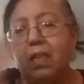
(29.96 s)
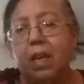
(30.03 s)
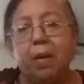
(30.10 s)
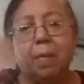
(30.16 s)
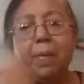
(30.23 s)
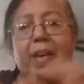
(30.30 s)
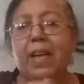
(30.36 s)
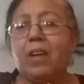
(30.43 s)

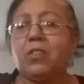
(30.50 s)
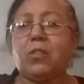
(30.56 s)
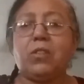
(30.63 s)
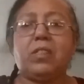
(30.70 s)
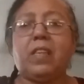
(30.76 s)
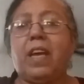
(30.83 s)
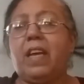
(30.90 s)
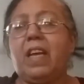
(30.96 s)
Everybody else
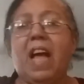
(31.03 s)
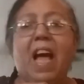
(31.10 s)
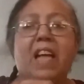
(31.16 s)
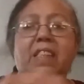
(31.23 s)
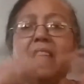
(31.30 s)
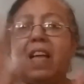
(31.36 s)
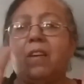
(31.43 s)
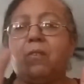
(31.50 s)
could say,
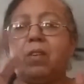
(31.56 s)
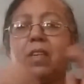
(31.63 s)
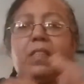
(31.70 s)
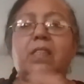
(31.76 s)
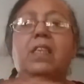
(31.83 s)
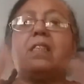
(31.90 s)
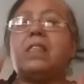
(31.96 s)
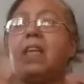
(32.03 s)
yeah, that don't
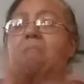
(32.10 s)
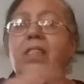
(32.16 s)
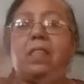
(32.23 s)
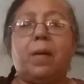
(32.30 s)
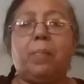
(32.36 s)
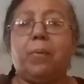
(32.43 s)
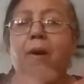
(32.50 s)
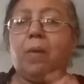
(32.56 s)
exist, that's
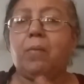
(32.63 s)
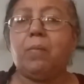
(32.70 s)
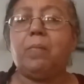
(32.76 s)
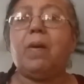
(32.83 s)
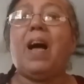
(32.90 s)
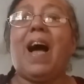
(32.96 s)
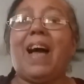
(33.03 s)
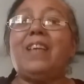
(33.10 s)
their
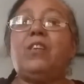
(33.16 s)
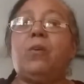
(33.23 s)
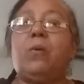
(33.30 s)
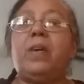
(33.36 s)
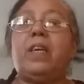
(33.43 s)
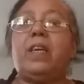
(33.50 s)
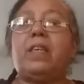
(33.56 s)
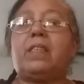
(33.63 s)
problem. I know
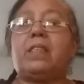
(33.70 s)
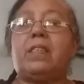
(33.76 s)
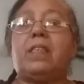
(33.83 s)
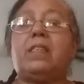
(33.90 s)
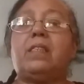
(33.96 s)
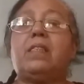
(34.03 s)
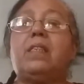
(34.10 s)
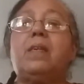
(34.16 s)
He
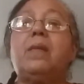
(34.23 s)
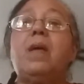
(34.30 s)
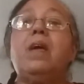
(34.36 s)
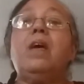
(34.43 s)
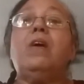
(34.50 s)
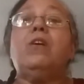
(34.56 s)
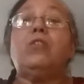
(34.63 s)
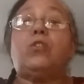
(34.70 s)
exists.
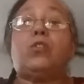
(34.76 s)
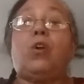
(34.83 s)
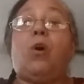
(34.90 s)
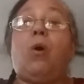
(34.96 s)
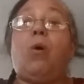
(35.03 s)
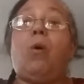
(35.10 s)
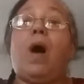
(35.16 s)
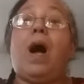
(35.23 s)

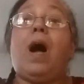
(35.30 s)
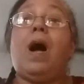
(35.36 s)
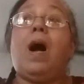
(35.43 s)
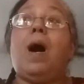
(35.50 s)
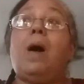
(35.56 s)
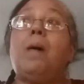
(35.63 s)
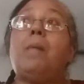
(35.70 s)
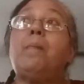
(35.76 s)
So
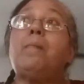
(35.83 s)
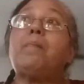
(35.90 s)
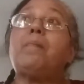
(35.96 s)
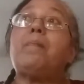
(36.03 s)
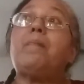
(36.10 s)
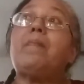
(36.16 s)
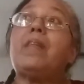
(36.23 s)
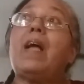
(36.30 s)

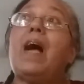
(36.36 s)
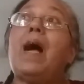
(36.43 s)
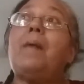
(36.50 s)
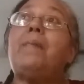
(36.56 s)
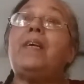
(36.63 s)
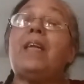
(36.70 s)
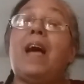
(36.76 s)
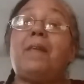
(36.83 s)

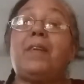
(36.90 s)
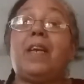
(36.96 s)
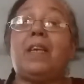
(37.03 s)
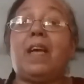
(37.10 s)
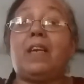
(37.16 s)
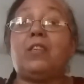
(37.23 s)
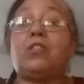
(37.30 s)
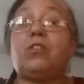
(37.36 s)
I've been having a
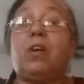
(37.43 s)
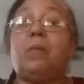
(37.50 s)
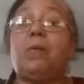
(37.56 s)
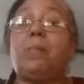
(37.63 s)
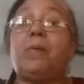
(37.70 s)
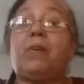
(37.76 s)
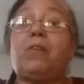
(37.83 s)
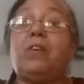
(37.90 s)
lot of
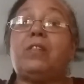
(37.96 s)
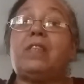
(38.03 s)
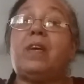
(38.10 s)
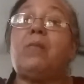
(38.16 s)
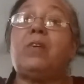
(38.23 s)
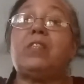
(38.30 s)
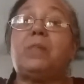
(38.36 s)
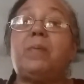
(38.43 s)
trouble because
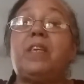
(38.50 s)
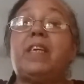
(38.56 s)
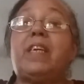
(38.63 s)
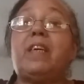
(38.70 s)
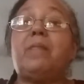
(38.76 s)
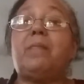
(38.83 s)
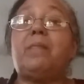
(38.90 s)
He wants me to